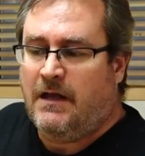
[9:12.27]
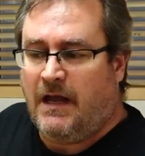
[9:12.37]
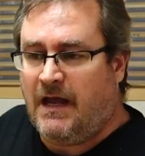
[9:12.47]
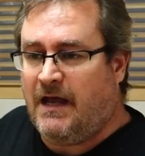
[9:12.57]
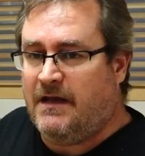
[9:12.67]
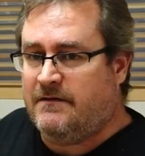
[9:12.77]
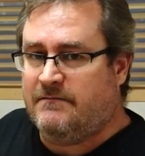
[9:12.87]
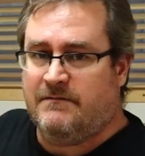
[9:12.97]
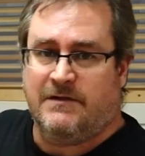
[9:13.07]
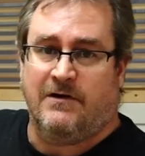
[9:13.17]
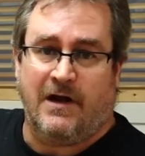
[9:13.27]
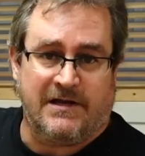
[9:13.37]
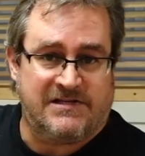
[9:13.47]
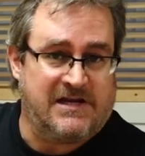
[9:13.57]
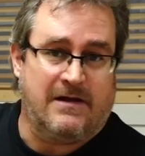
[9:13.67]
and they're on
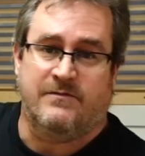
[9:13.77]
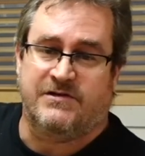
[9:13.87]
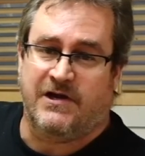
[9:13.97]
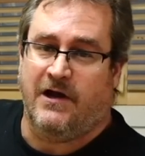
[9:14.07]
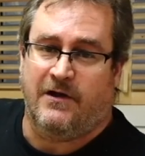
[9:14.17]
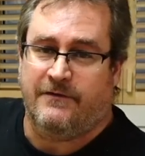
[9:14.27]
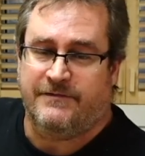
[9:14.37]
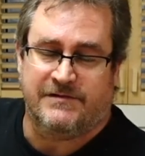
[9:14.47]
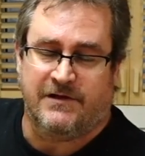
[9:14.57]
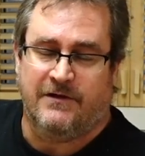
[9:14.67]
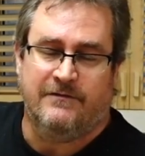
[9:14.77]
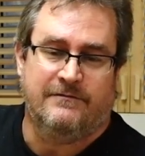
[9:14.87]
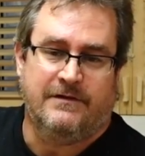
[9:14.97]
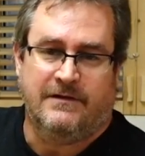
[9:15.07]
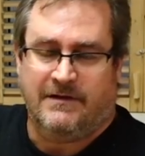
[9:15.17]
the same shelf so
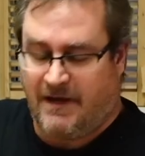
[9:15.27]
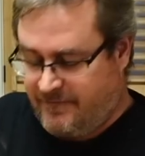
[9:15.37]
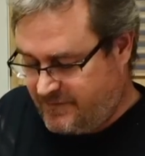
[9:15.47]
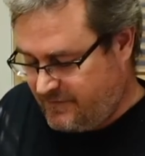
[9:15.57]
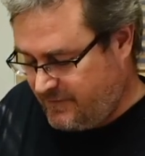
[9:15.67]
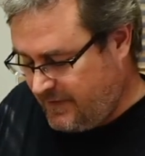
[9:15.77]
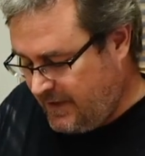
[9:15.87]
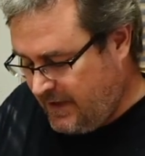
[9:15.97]
you have to